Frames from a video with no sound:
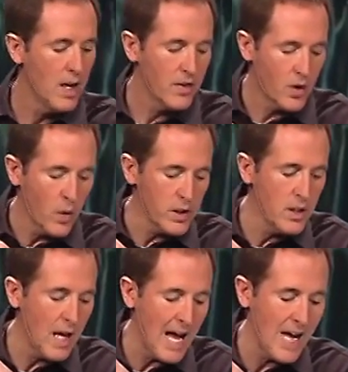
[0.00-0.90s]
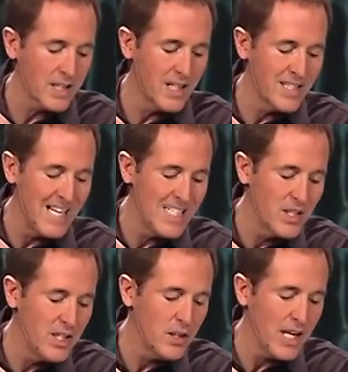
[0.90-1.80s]
the question to ask is
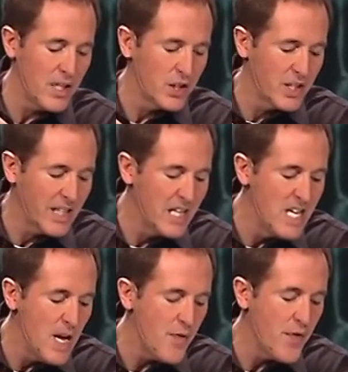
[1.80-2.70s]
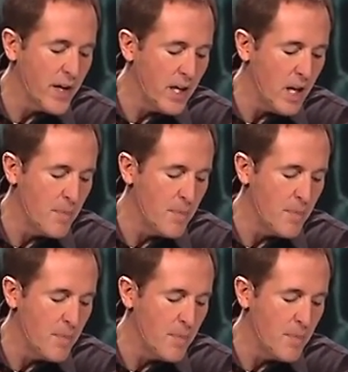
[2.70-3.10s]
this a significant